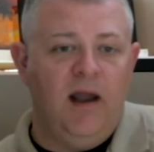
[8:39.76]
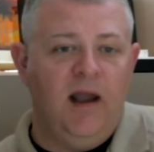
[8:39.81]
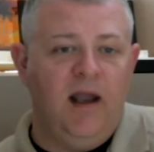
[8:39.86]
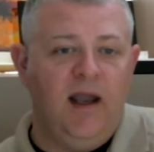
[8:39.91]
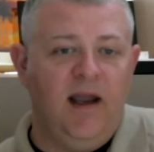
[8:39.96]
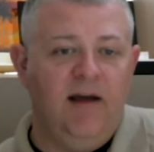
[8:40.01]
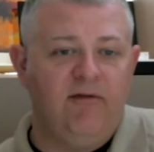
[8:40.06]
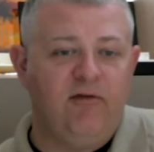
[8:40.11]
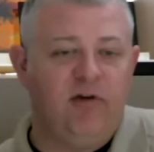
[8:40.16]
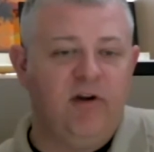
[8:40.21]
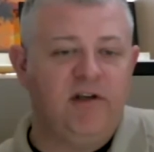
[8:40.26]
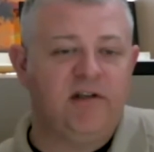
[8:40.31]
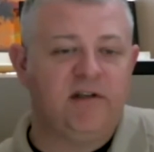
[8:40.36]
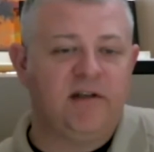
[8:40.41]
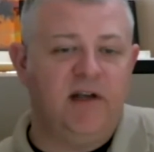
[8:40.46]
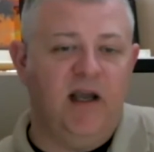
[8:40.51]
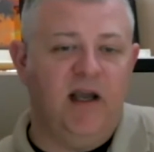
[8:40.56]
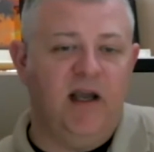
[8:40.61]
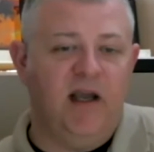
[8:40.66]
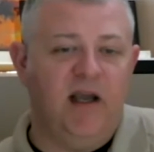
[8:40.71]
Every
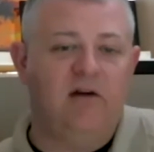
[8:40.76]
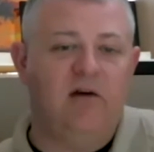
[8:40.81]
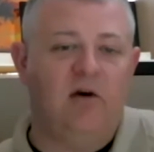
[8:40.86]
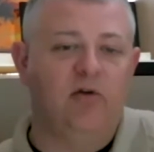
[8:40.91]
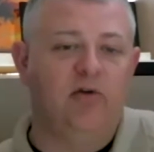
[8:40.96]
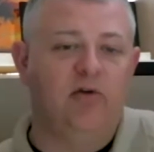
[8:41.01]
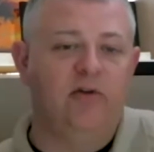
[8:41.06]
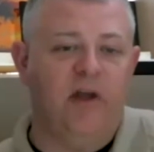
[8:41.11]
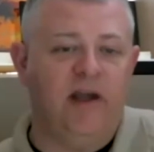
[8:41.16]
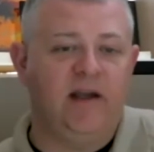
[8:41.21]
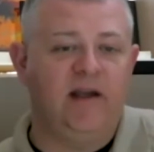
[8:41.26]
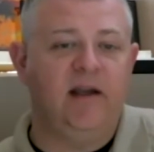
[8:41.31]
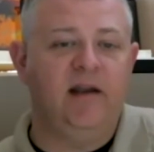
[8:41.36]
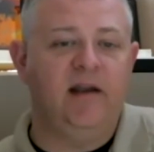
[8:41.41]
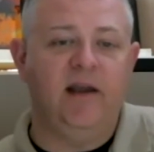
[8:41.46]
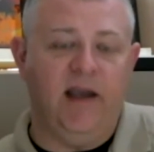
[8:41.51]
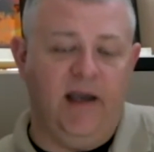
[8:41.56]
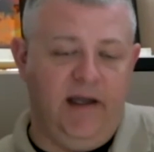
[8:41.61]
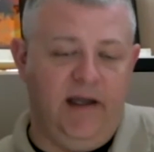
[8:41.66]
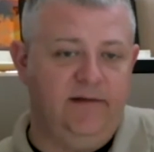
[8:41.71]
stakeholder they
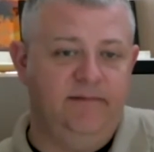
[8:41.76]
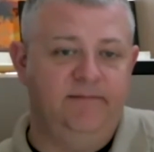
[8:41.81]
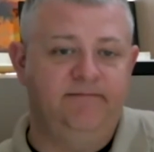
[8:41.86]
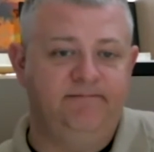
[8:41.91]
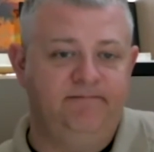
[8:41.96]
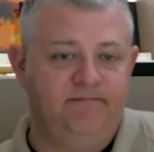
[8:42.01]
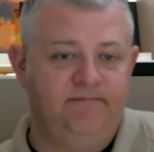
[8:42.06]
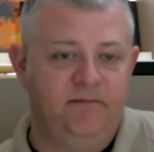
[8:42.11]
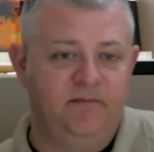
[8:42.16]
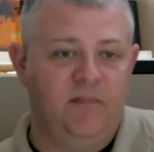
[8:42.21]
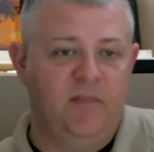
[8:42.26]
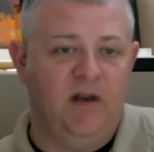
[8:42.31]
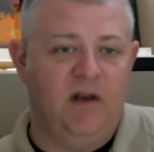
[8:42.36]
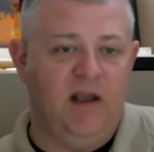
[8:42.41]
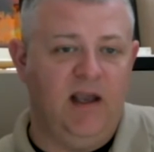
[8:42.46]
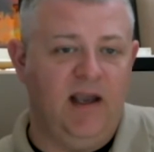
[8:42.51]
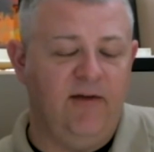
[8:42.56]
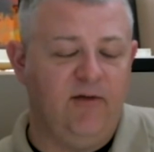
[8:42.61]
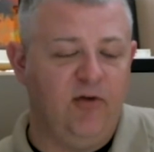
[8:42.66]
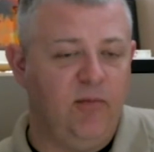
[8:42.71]
can get.
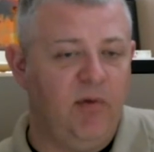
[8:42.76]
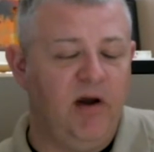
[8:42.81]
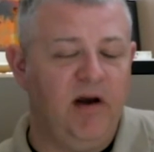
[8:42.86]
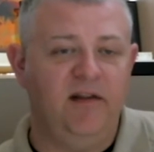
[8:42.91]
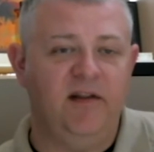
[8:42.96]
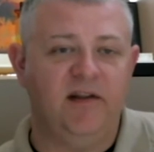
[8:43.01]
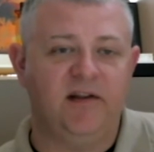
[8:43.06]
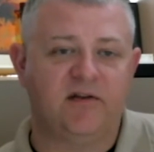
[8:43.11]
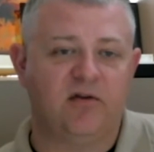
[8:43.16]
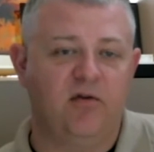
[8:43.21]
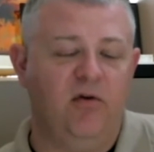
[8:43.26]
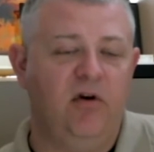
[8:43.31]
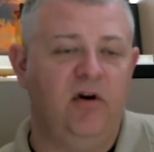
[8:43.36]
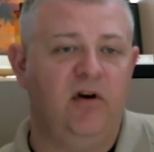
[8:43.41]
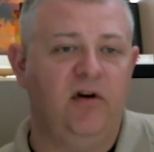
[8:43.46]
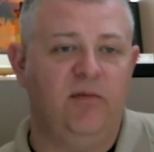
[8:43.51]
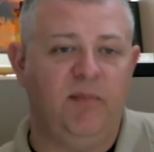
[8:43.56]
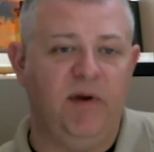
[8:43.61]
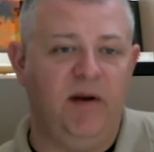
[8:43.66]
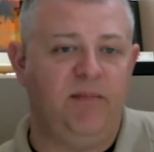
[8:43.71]
Everybody that's going
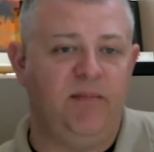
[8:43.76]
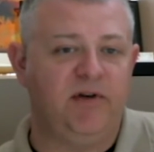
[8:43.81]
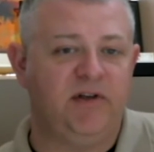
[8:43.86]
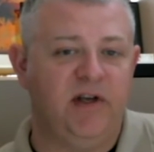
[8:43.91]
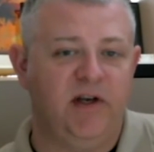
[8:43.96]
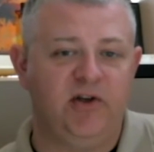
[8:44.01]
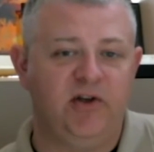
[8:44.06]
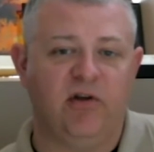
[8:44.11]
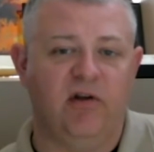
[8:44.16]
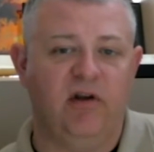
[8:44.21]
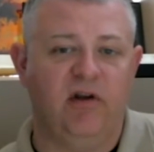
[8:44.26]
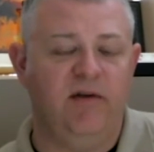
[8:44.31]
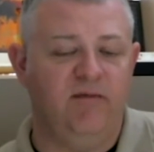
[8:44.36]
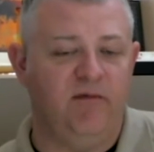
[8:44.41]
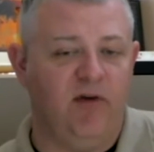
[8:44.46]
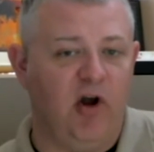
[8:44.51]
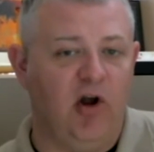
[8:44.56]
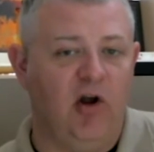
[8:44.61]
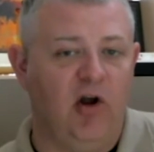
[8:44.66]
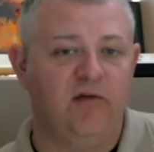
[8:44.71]
to be potentially
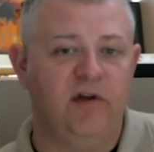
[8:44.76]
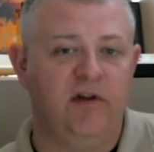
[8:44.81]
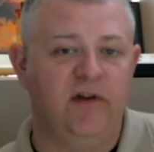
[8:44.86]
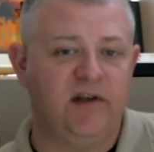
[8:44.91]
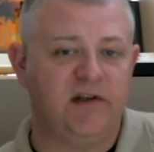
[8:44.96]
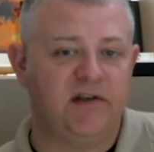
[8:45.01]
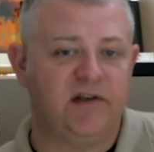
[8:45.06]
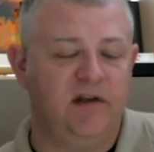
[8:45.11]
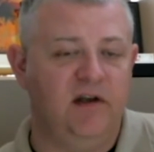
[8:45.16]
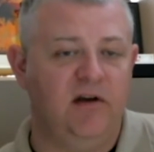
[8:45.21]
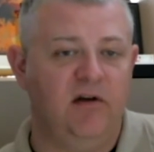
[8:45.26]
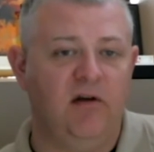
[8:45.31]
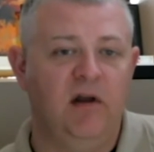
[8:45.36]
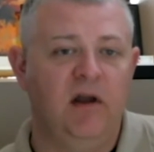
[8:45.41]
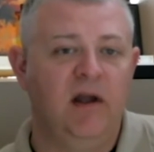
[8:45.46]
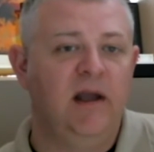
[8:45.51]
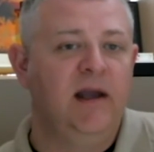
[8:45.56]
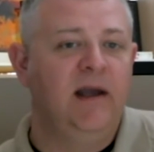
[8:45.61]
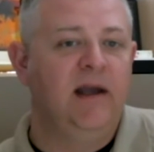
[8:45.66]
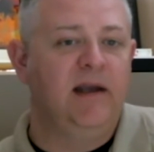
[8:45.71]
involved in this deal,
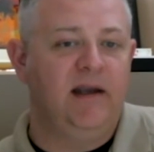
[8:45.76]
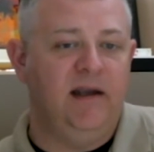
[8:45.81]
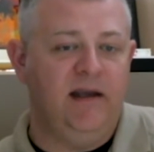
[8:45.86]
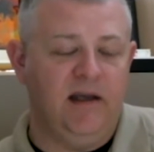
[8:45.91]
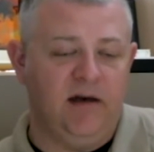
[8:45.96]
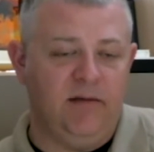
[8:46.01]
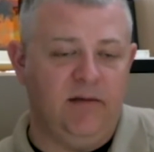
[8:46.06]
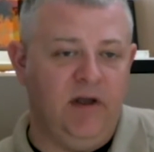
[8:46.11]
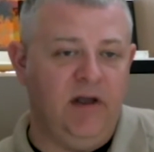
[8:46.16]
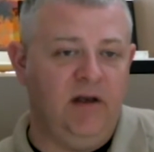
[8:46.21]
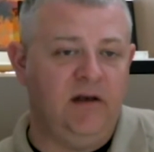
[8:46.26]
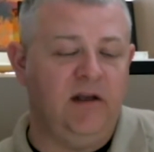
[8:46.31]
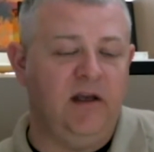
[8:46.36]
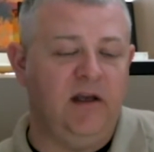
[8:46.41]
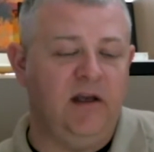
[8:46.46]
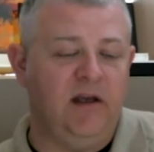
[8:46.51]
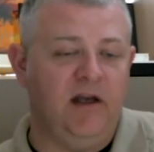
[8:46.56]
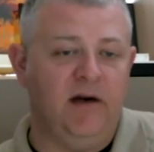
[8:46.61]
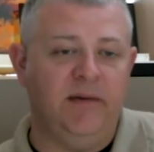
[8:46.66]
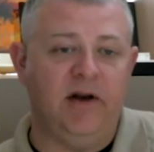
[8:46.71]
get them
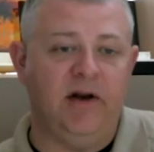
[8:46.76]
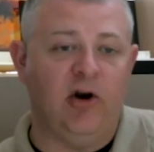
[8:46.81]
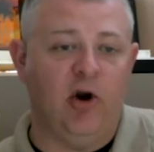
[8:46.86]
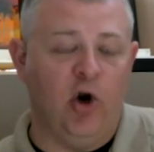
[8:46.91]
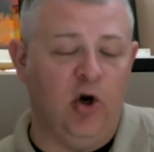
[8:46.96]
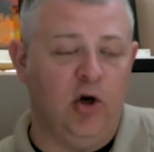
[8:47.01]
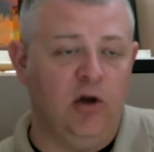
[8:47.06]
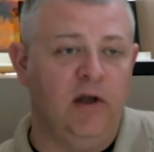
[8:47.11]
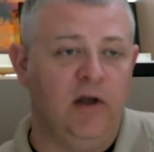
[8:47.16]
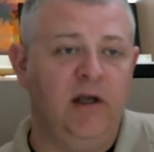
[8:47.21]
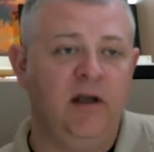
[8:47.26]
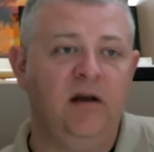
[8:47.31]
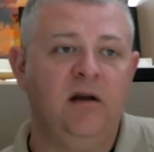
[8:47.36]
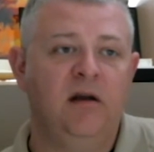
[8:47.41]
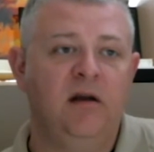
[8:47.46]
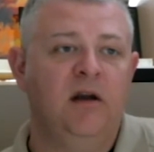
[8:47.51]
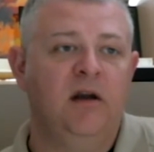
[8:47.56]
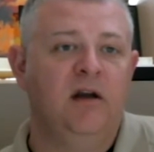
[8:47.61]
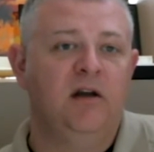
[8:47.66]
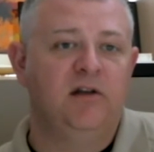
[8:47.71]
in early,
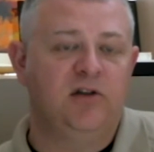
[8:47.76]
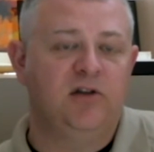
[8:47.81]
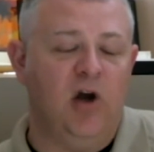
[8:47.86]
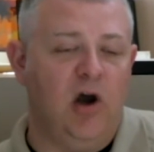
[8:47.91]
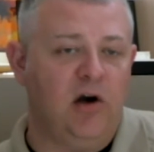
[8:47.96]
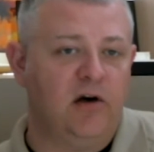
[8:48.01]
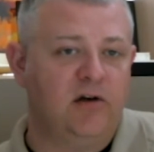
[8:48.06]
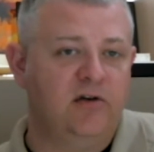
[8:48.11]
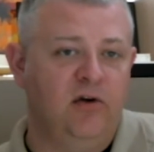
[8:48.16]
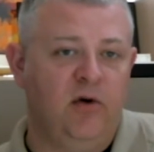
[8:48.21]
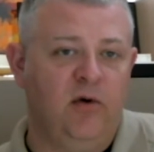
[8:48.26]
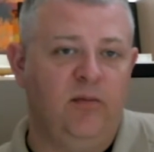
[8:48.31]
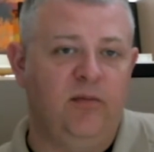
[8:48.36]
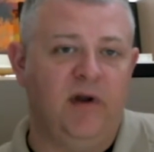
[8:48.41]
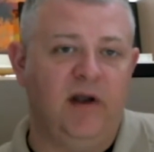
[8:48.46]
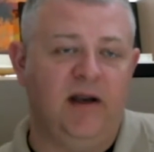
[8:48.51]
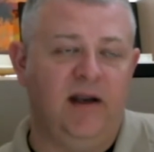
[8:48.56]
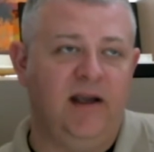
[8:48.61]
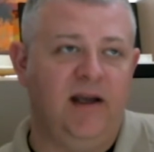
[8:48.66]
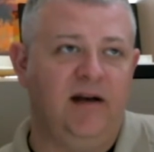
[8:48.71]
talk to them,
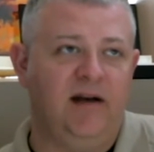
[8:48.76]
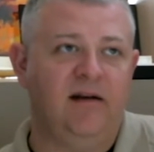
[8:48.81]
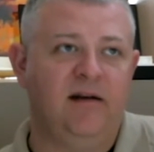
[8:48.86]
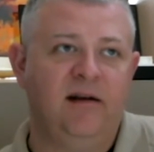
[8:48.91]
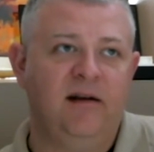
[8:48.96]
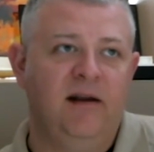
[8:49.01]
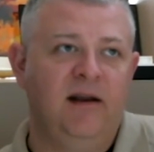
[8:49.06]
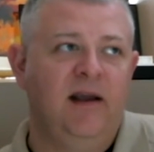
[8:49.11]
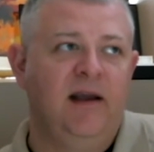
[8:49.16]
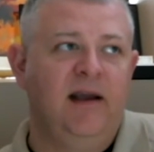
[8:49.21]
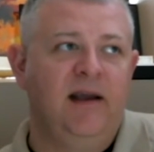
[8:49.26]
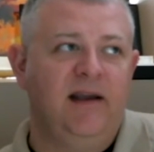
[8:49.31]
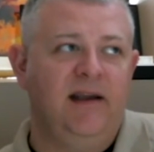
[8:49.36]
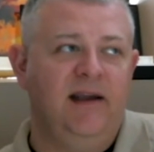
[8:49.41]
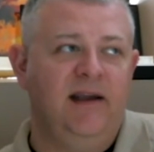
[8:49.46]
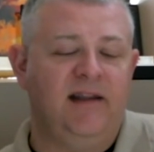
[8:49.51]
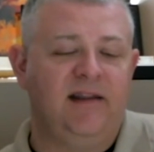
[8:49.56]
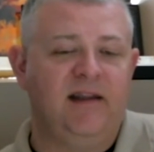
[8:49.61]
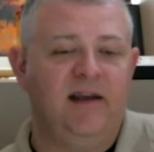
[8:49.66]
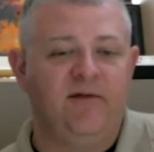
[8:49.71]
and get
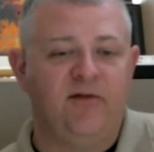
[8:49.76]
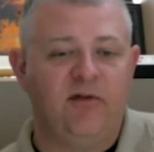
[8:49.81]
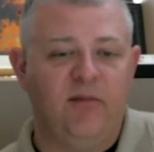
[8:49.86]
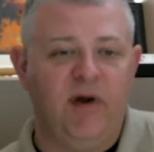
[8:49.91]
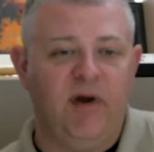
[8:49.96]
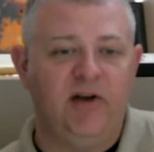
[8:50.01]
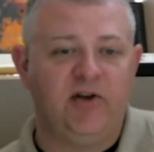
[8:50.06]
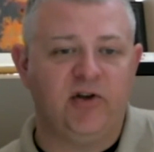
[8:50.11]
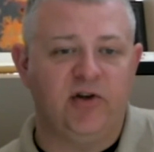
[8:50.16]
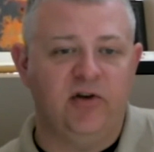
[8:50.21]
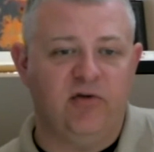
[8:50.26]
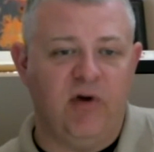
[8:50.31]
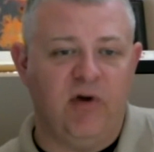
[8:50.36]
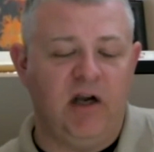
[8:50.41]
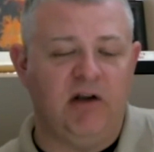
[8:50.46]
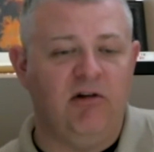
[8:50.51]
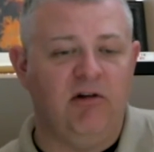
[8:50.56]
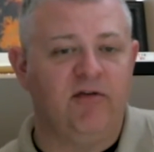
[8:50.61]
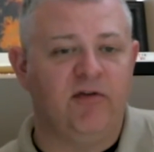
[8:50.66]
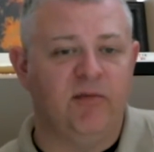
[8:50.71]
the information
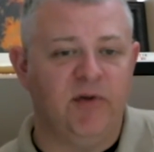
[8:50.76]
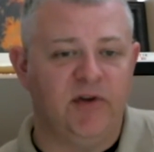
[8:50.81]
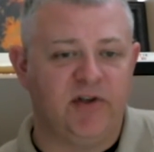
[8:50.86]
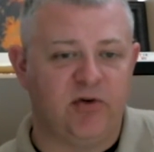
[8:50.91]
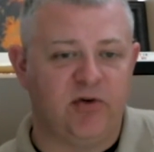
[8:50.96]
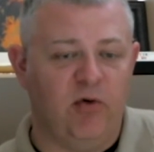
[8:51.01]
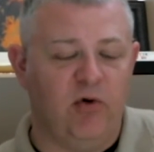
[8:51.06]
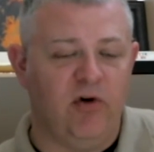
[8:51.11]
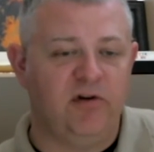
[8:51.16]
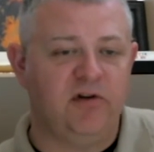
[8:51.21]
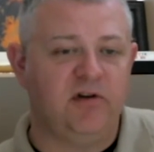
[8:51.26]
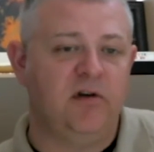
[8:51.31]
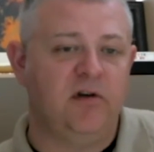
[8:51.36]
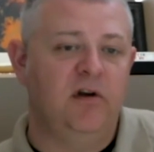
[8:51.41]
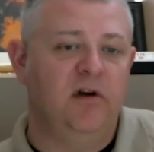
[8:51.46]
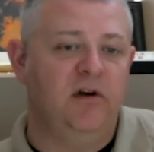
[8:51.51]
directly from the source.